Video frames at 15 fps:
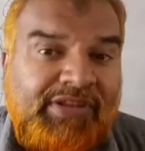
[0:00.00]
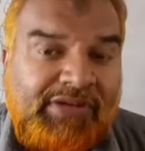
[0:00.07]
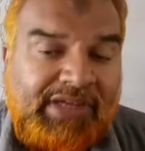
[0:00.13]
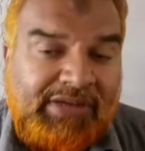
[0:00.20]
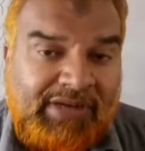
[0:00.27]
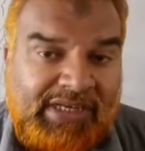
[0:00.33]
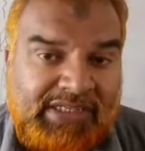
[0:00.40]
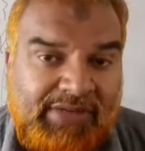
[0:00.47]
The
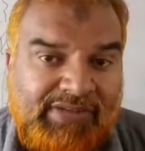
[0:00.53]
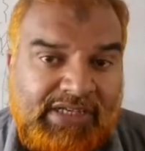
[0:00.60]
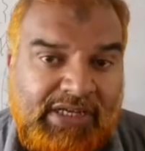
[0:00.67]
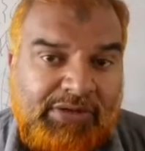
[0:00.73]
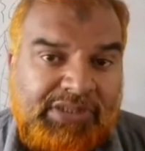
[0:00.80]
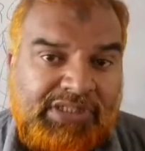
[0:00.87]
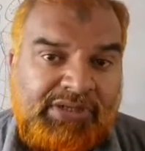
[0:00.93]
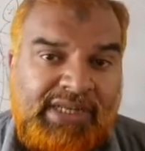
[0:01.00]
young one of the
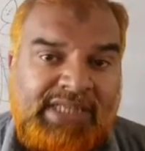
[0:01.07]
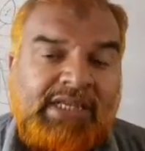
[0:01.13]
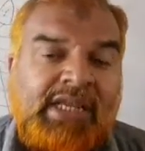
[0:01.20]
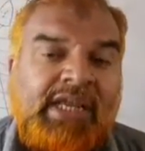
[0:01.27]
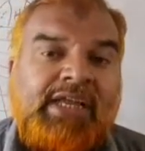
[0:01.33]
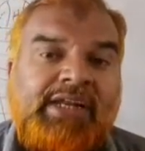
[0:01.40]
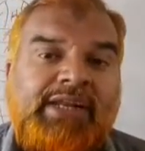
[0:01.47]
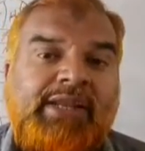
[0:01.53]
cockroach is known as
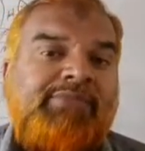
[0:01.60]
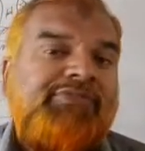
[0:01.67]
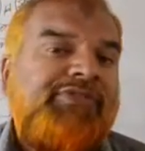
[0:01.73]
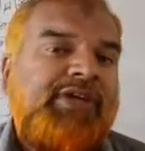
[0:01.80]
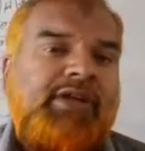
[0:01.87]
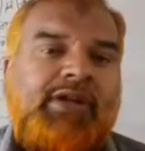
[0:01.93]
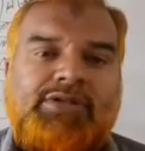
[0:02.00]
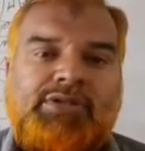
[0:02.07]
nymph.
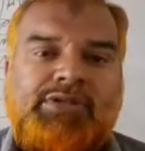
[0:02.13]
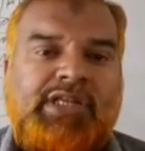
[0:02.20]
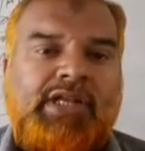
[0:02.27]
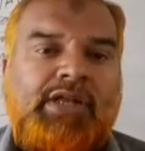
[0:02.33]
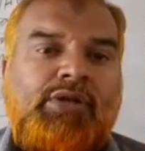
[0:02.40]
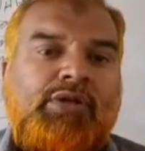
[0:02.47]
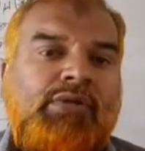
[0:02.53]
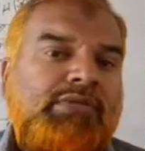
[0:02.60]
Here also
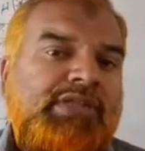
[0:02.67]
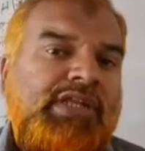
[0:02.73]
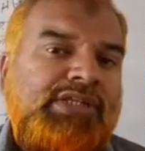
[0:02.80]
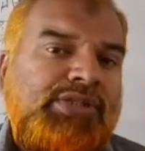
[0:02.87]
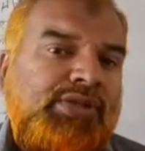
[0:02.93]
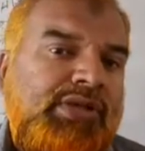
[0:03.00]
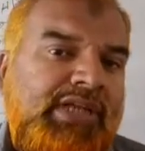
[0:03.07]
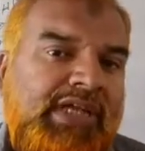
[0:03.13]
there
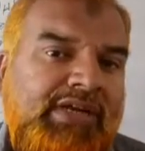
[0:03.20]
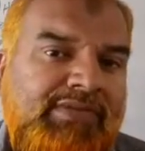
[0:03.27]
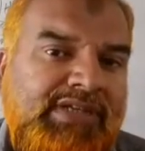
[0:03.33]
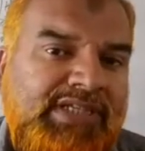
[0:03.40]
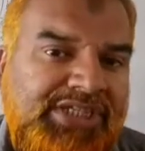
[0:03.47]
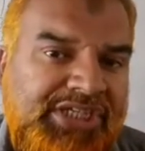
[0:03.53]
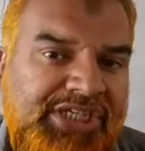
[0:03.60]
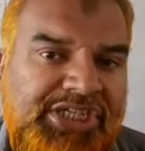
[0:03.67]
is no
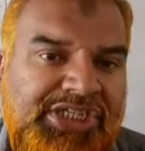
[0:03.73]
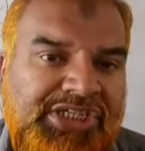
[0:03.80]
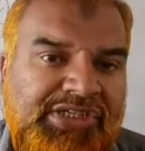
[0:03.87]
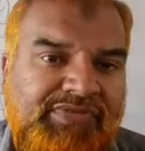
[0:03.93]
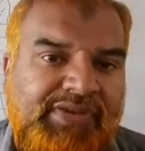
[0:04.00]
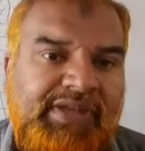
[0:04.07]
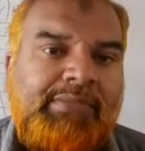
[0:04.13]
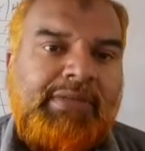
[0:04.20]
larval
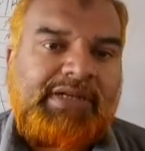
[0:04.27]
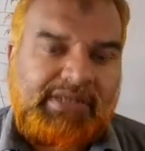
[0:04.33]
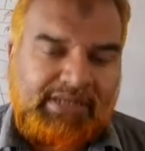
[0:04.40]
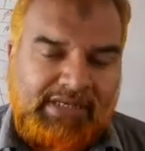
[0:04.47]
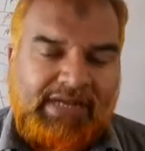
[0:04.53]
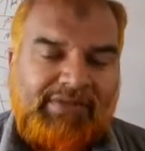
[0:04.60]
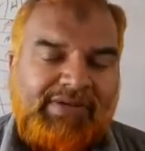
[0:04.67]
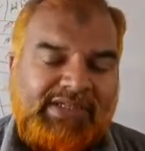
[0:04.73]
stages, fine,
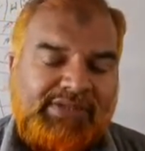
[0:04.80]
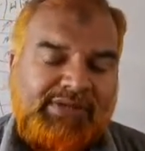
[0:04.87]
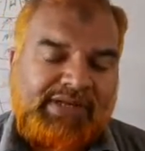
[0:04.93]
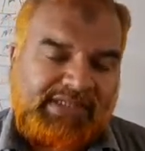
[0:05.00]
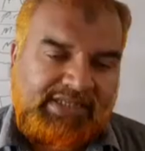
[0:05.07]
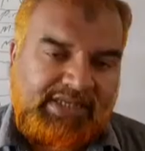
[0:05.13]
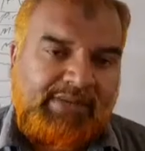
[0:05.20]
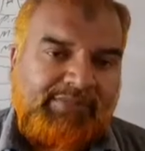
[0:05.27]
but larva is known
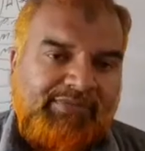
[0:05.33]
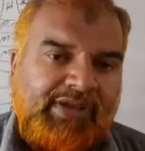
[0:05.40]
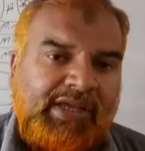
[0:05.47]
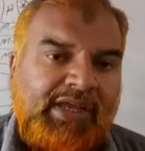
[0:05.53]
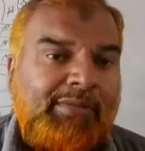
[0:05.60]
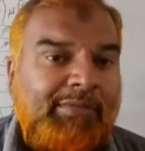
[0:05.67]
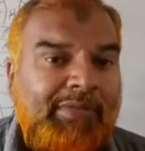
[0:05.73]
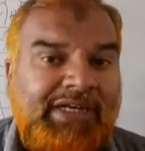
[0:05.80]
as nymph,
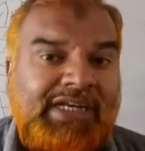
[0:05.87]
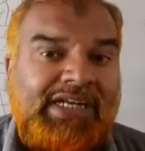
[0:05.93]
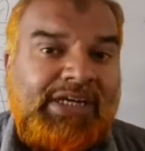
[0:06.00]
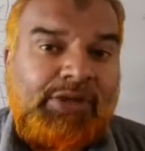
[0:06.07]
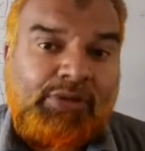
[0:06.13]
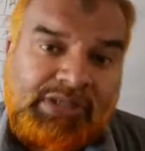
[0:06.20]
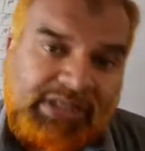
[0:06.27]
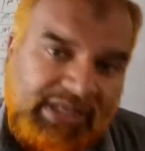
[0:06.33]
but it
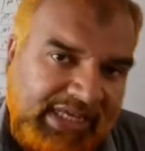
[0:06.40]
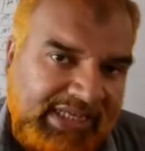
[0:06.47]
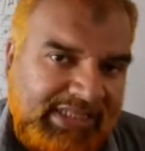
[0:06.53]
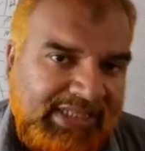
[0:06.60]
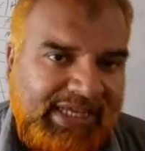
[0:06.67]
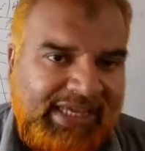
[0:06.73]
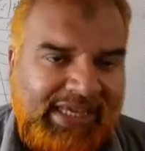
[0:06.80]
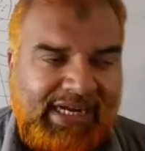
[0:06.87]
looks
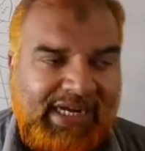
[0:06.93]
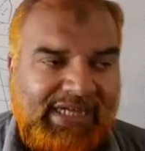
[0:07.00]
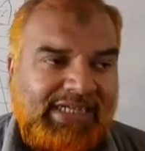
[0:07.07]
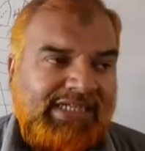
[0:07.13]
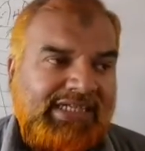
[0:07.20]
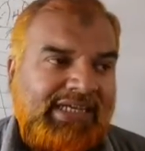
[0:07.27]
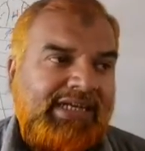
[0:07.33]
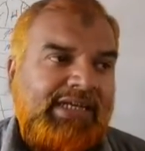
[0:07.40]
like the
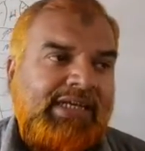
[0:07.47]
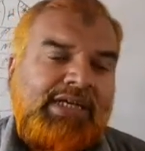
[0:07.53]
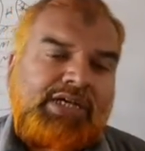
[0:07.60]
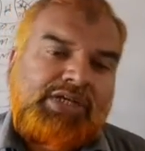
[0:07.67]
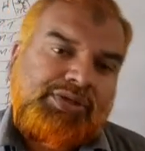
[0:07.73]
adult here.